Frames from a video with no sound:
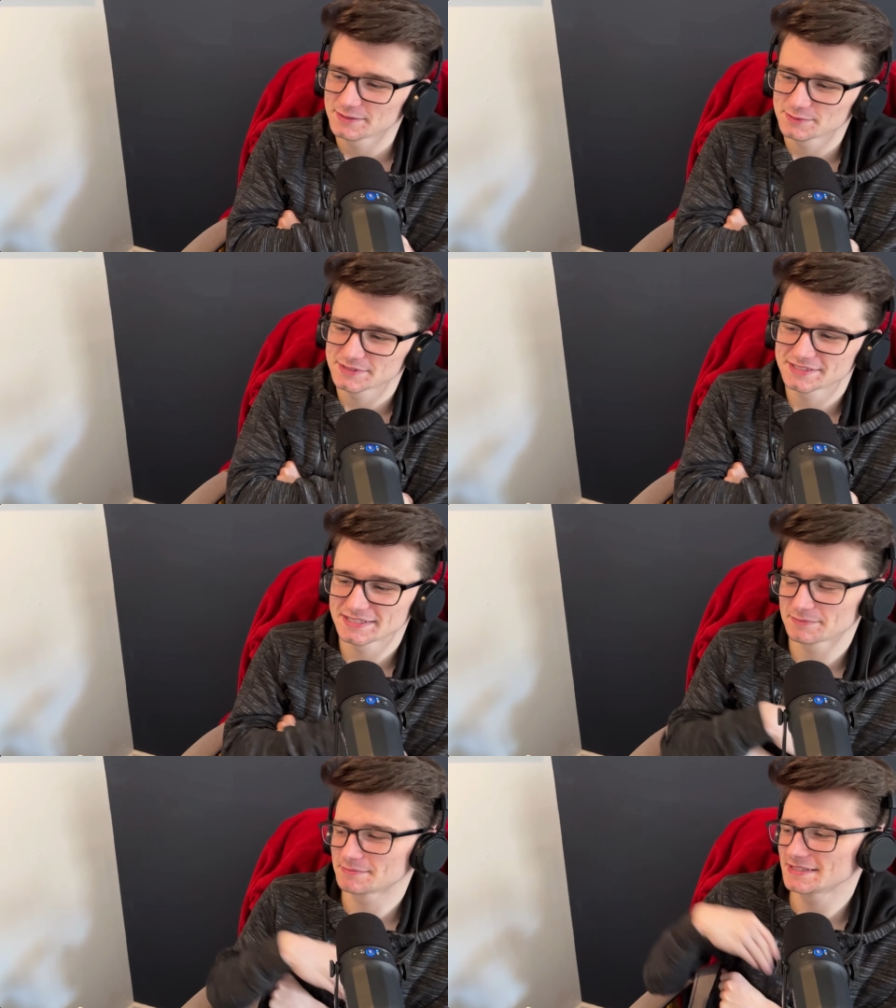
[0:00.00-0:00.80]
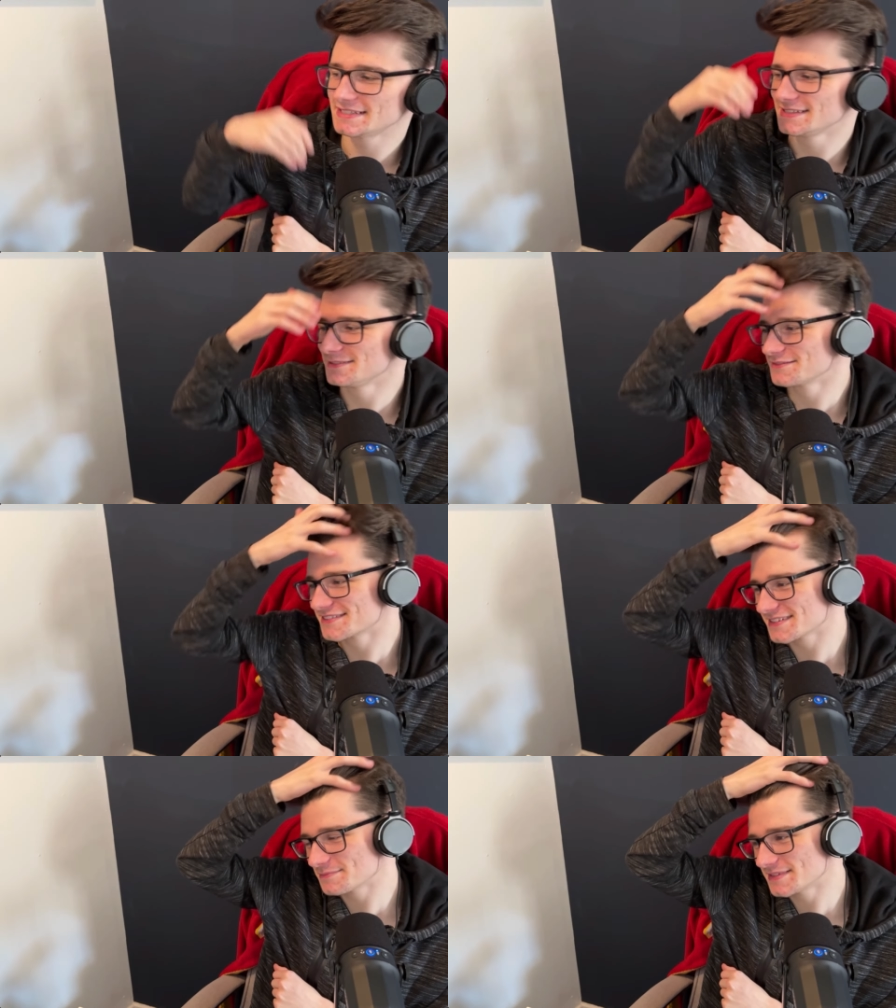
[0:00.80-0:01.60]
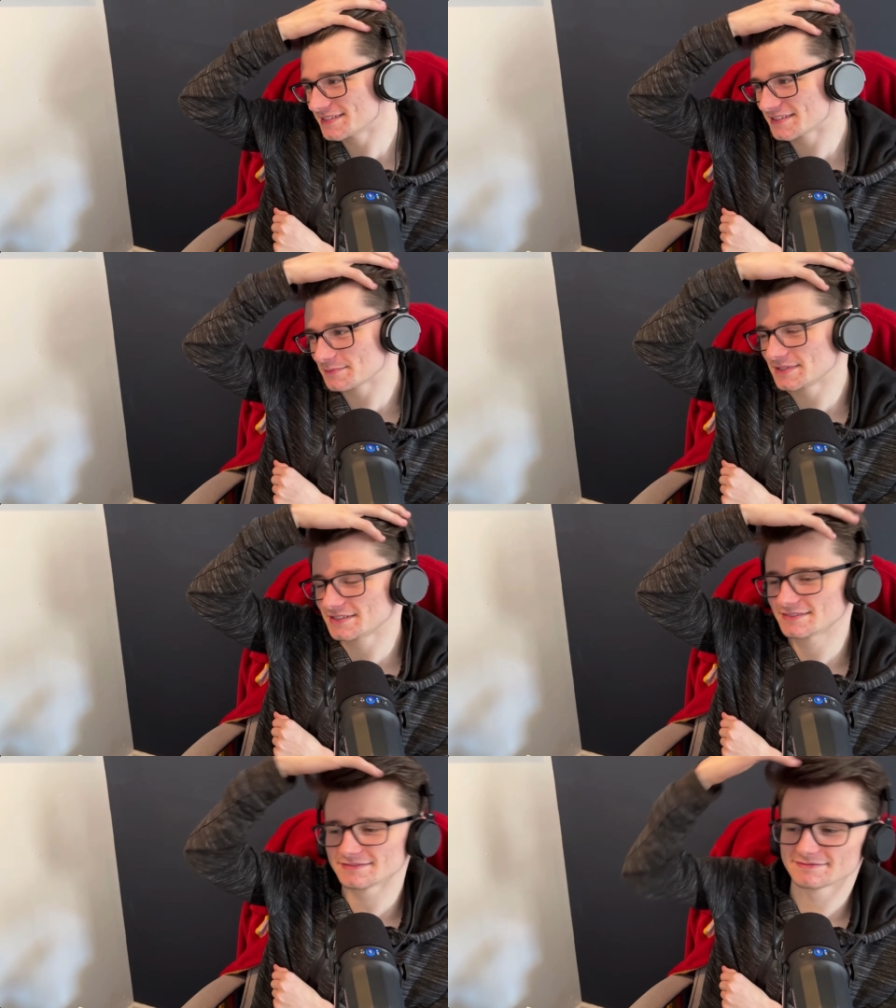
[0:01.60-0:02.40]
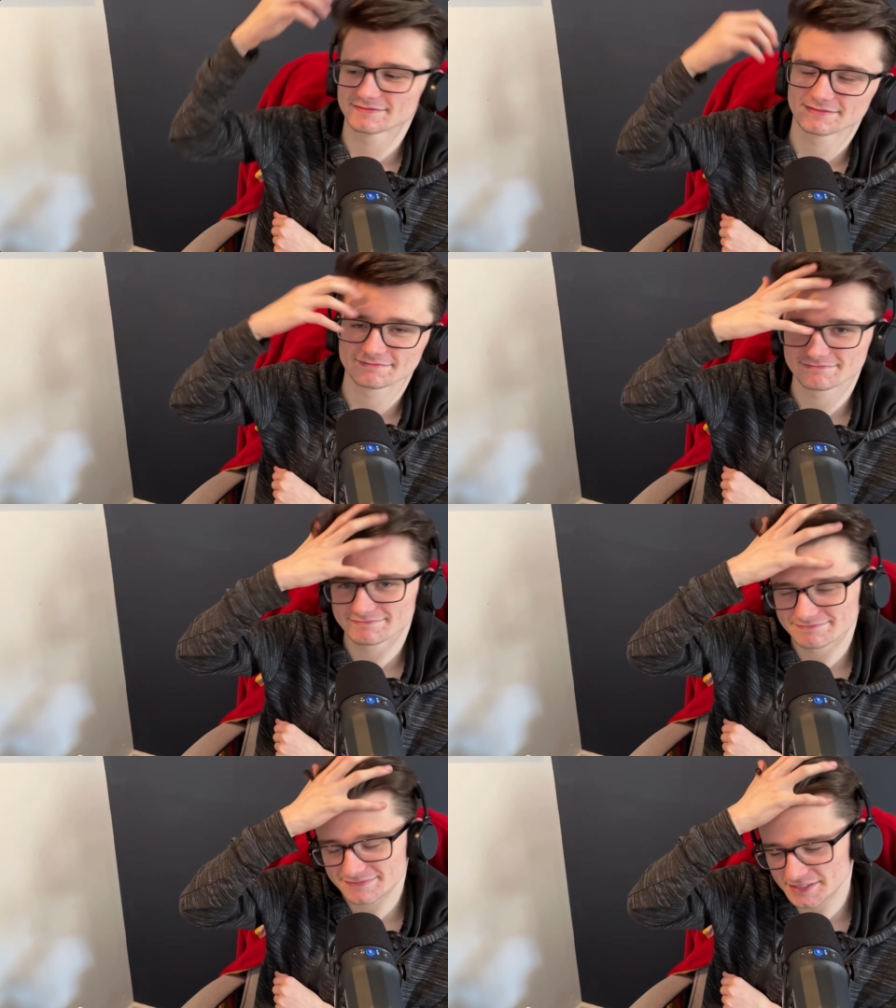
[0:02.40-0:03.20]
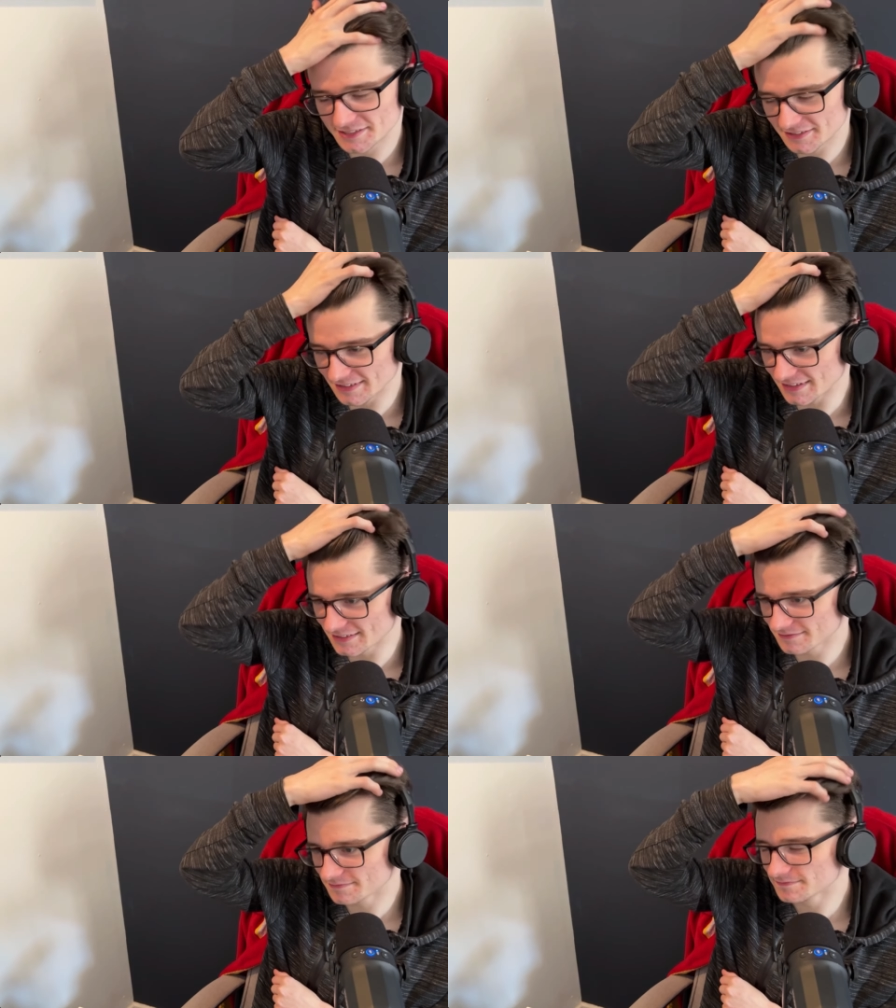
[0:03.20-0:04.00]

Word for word: What does that mean? What does that mean? Does that mean she's staying?